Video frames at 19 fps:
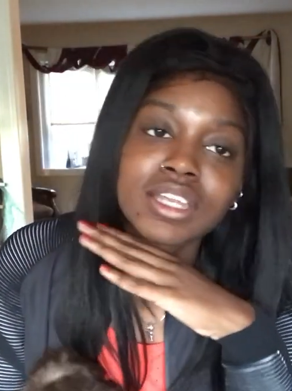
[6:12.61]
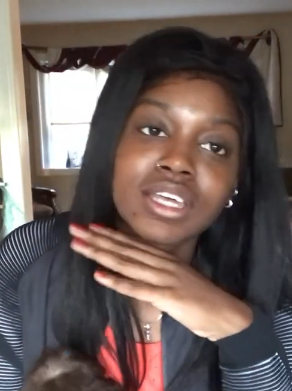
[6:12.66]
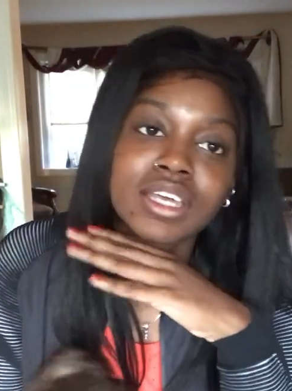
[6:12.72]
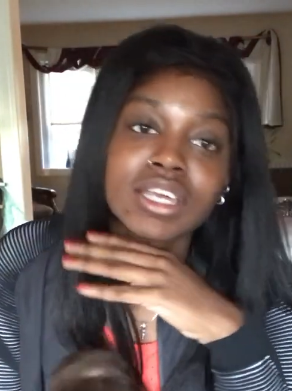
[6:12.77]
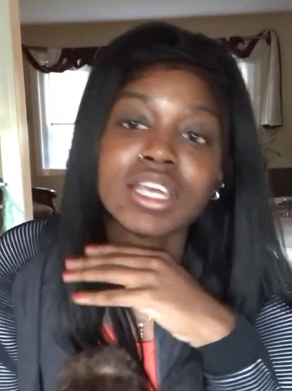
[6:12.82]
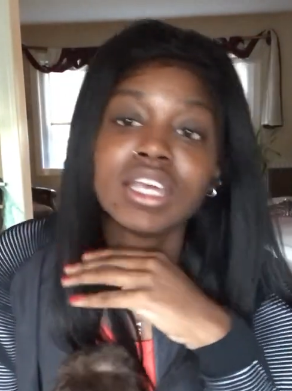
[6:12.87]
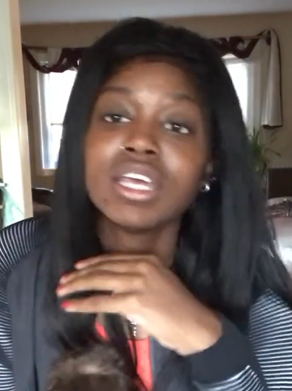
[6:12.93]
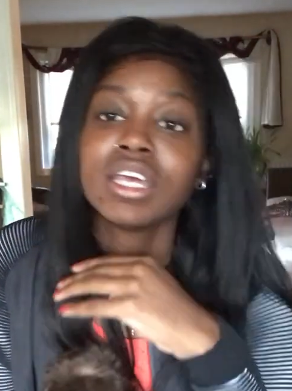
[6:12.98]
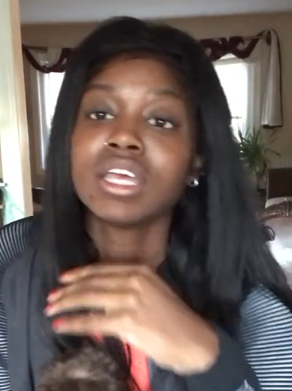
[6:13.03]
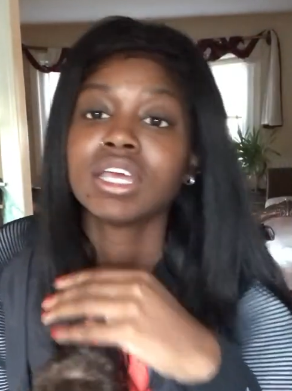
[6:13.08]

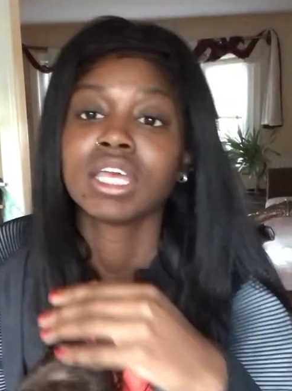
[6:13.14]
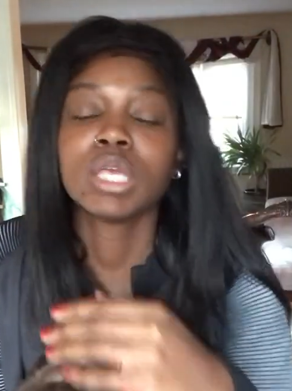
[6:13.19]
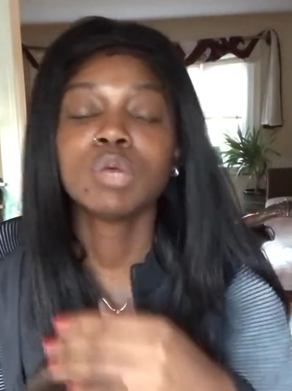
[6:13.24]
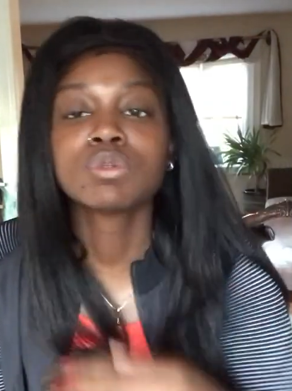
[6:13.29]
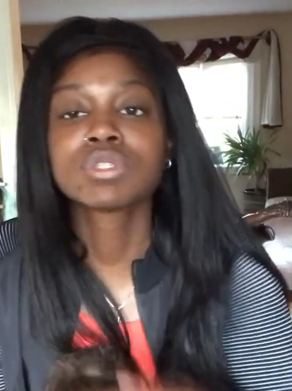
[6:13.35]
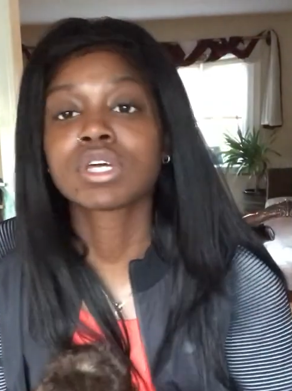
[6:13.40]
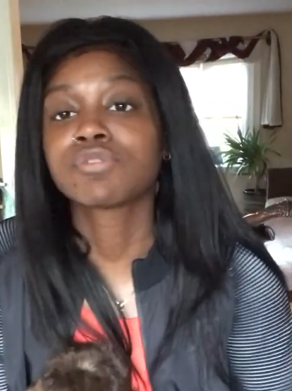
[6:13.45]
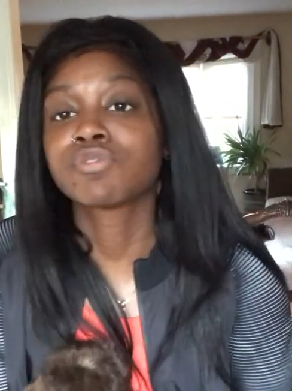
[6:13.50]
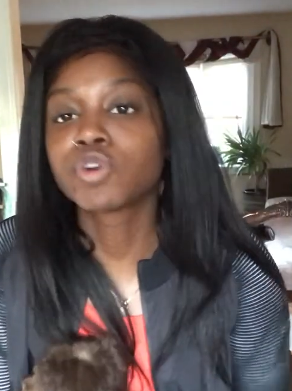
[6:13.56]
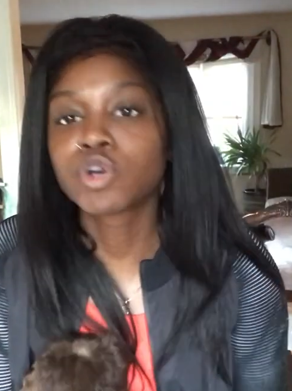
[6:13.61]
Like, he
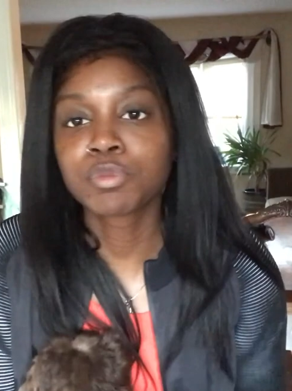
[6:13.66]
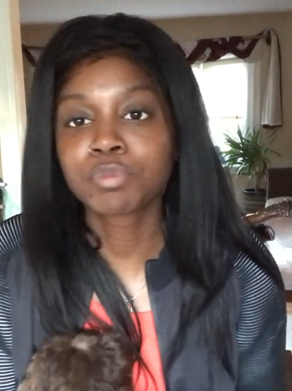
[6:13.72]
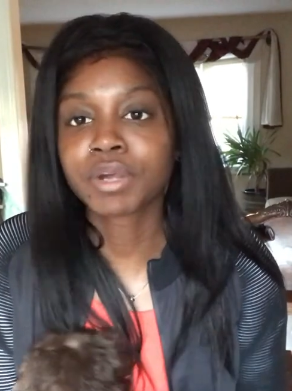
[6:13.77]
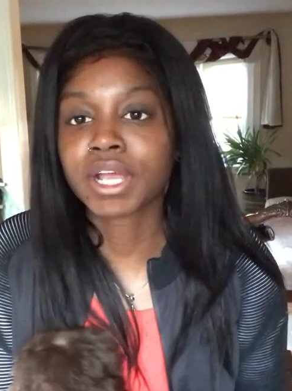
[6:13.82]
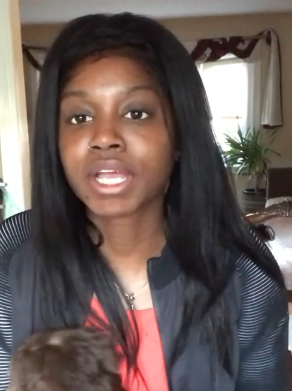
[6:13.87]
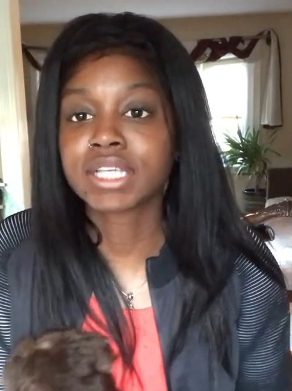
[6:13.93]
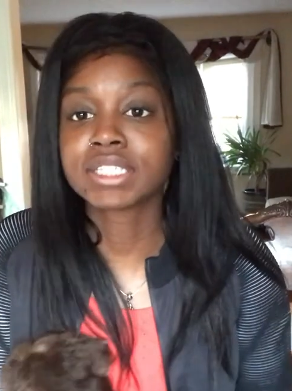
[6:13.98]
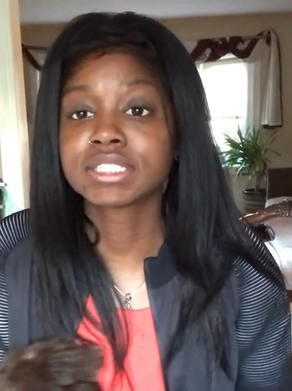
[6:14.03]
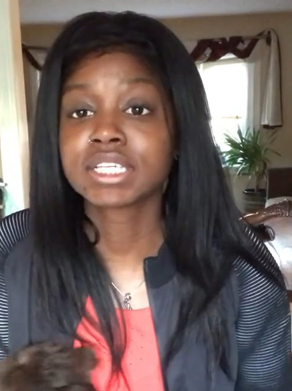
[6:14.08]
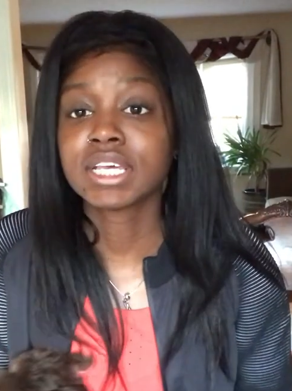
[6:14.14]
was like, full
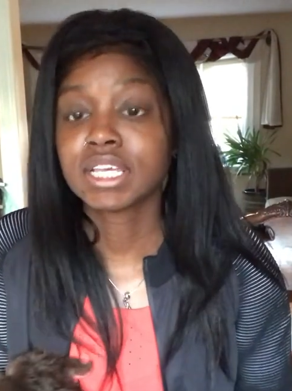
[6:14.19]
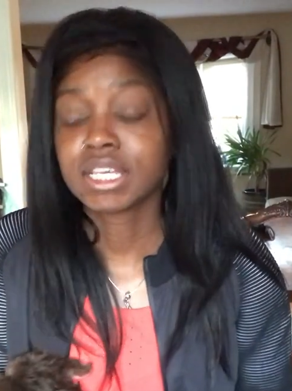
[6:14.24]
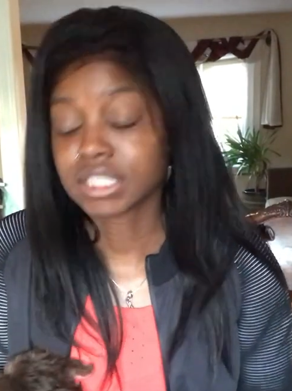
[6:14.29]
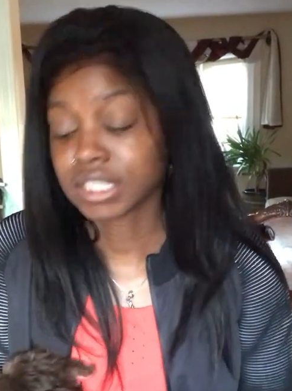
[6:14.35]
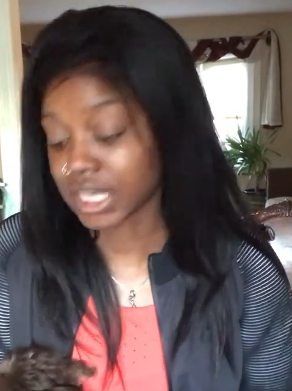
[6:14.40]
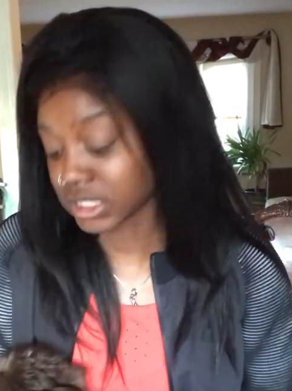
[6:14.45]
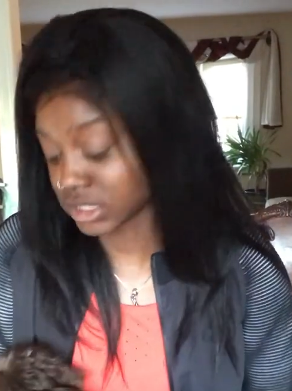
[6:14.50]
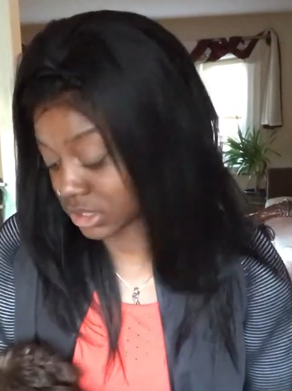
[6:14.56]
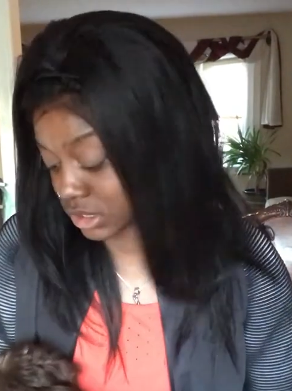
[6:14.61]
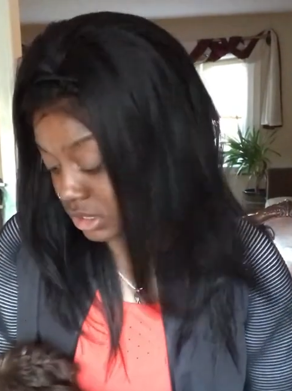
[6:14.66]
price,
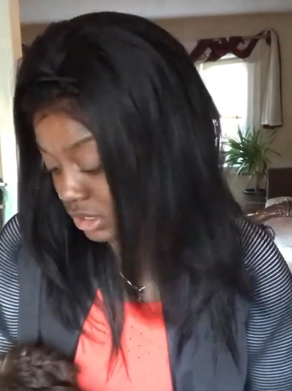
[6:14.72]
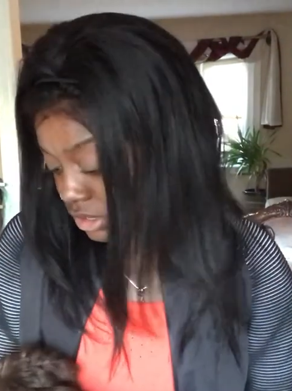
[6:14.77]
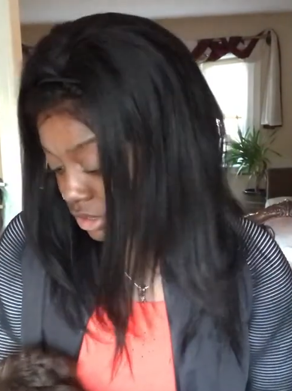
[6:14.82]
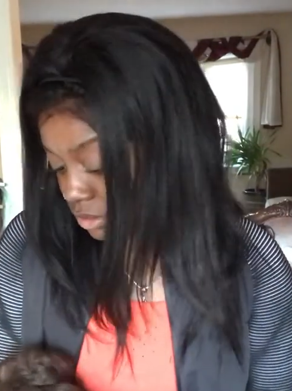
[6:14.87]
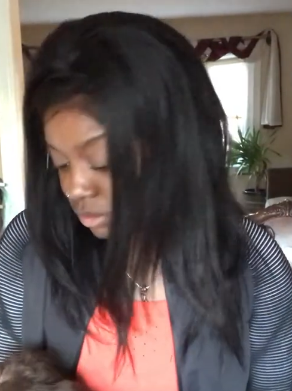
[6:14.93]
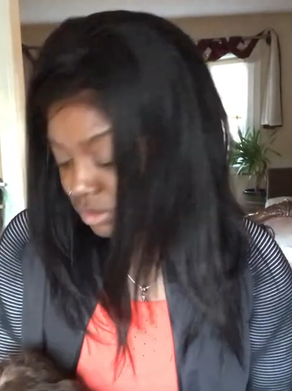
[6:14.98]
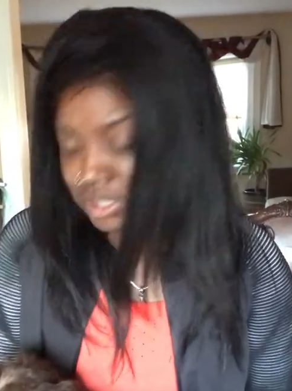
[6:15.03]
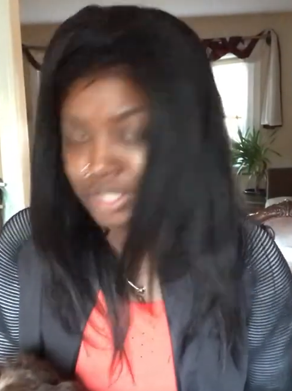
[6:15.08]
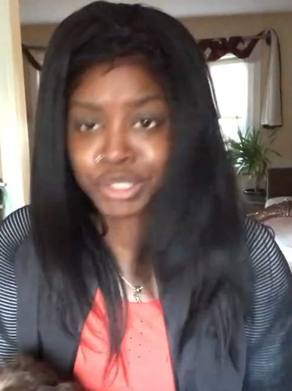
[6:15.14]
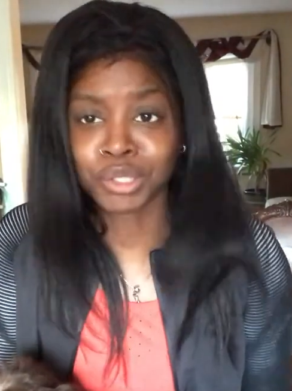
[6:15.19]
that's it.
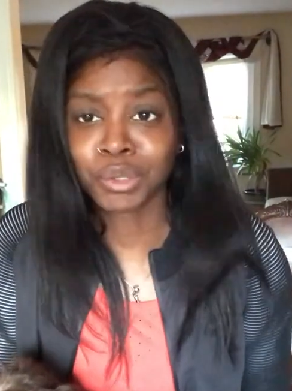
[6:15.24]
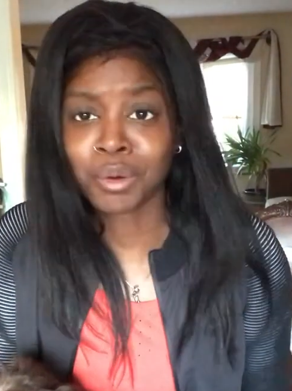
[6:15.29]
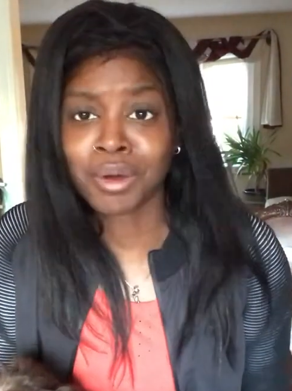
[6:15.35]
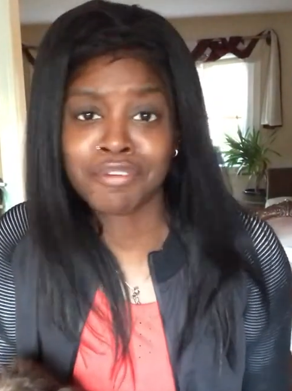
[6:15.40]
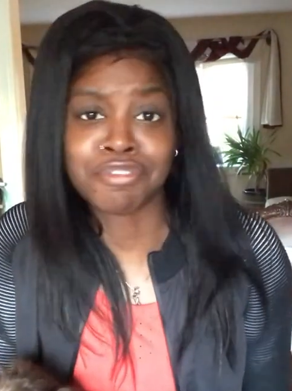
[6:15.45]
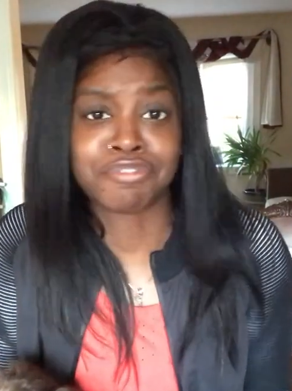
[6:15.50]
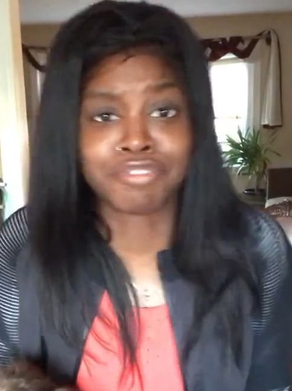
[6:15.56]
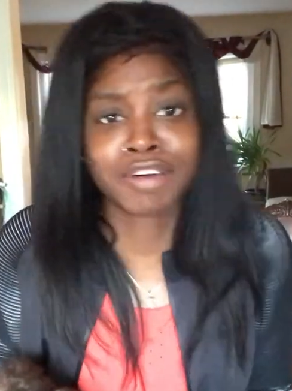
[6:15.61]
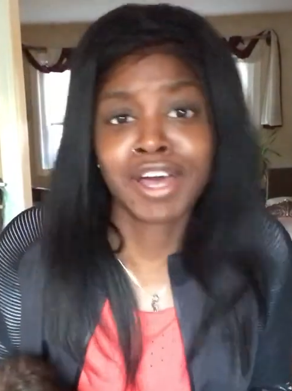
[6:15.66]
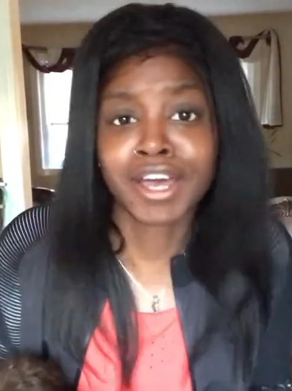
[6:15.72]
So we were like, you know
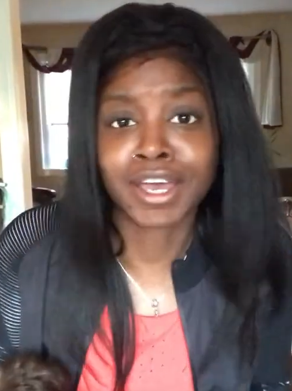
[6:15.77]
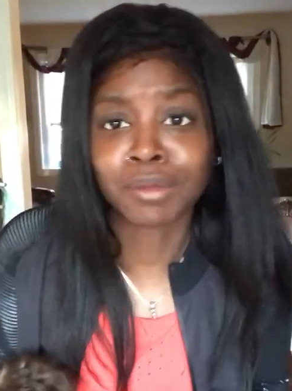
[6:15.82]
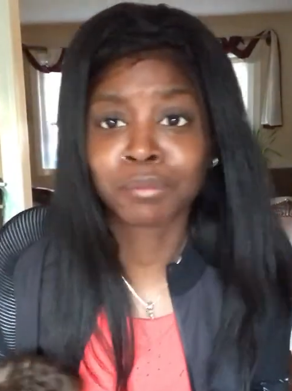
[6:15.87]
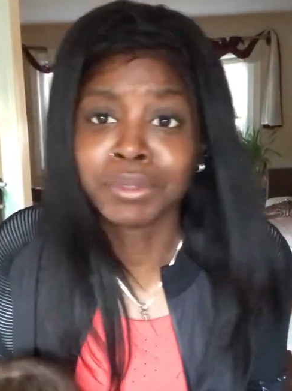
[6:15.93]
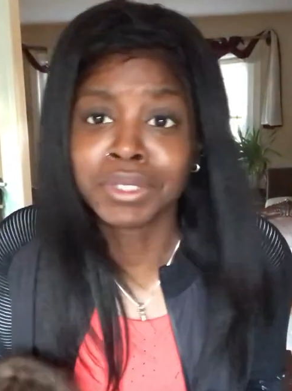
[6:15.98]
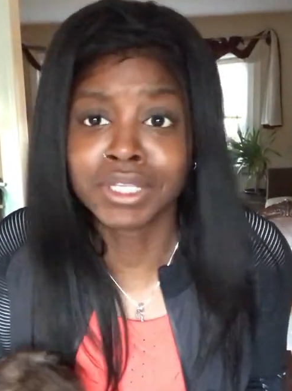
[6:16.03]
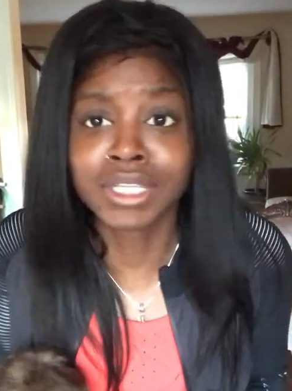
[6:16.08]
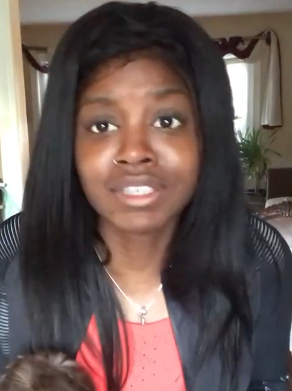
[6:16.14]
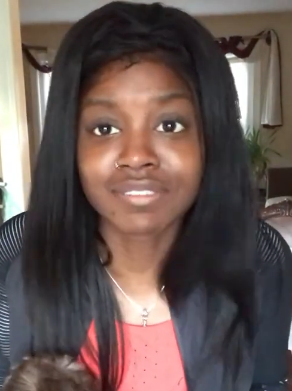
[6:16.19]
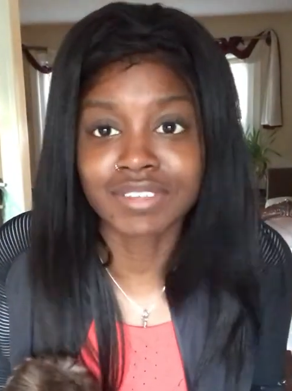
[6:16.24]
what, fine,
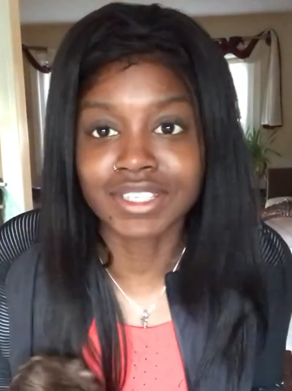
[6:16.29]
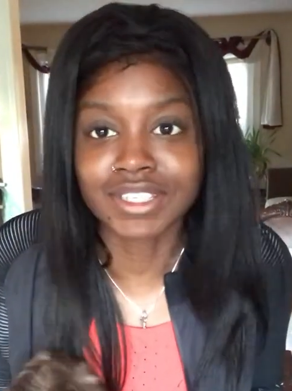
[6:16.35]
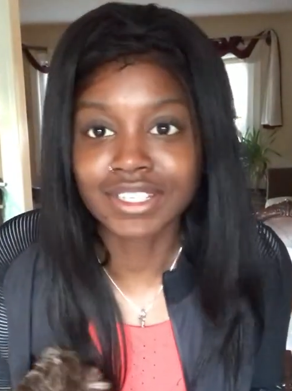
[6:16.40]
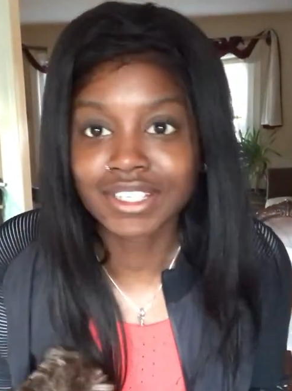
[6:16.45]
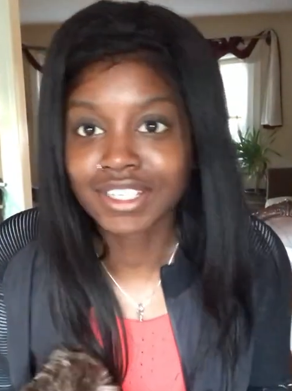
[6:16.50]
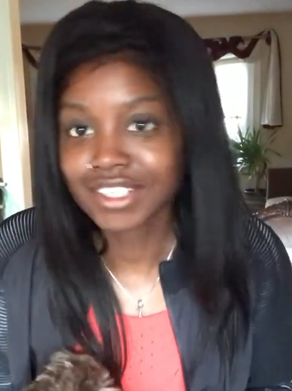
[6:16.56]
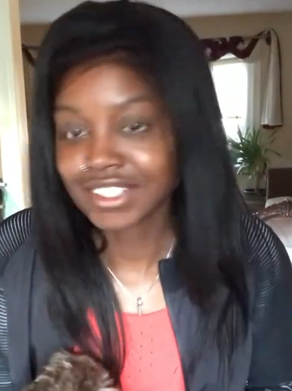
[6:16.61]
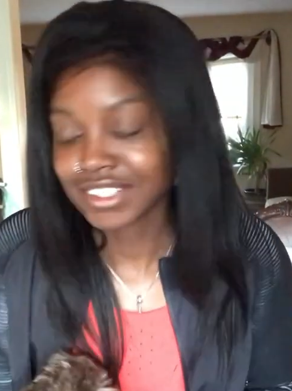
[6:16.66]
we leave it.